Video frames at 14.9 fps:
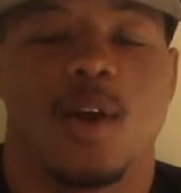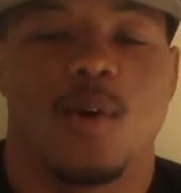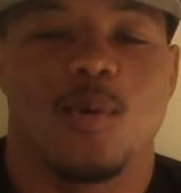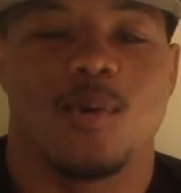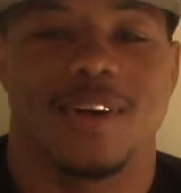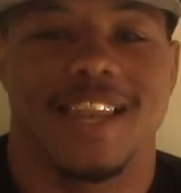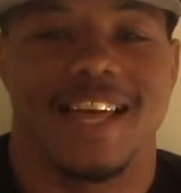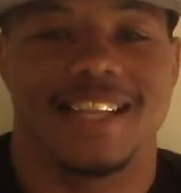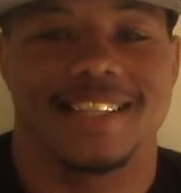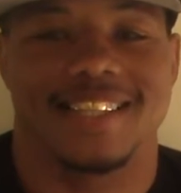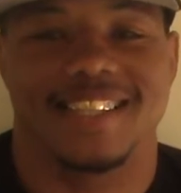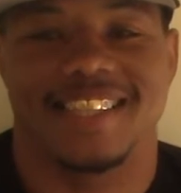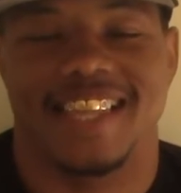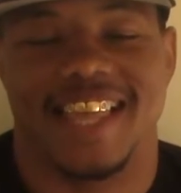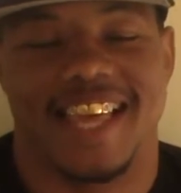Well,
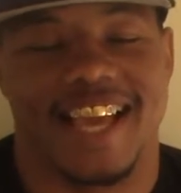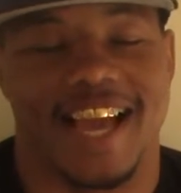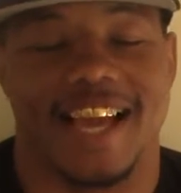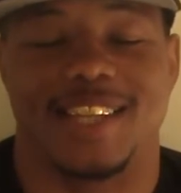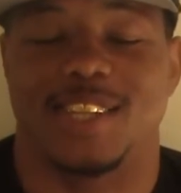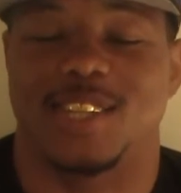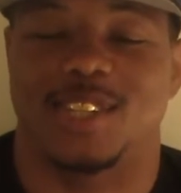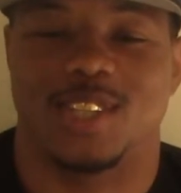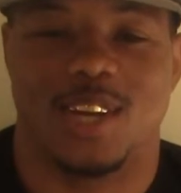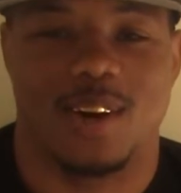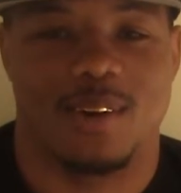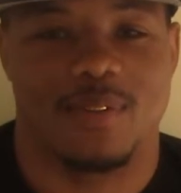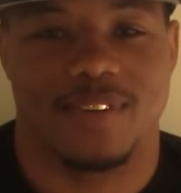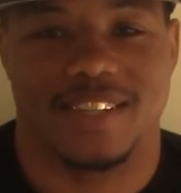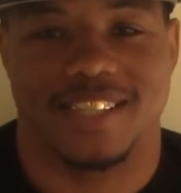I think I
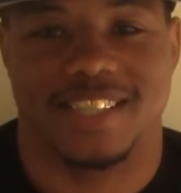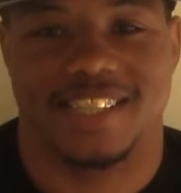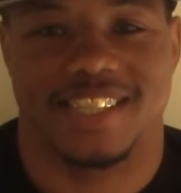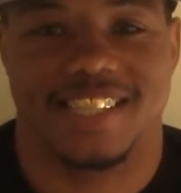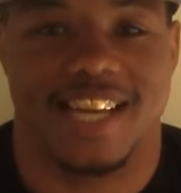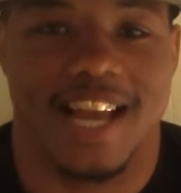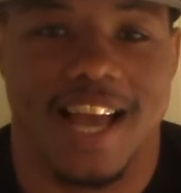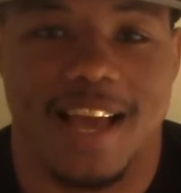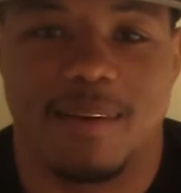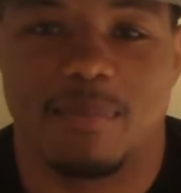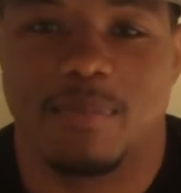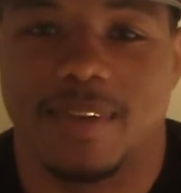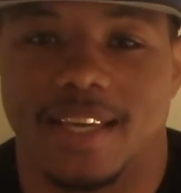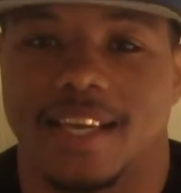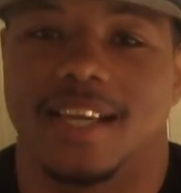deserve a
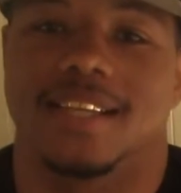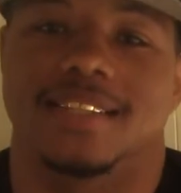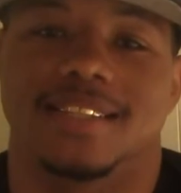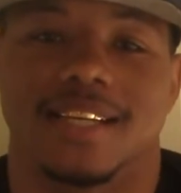shot because,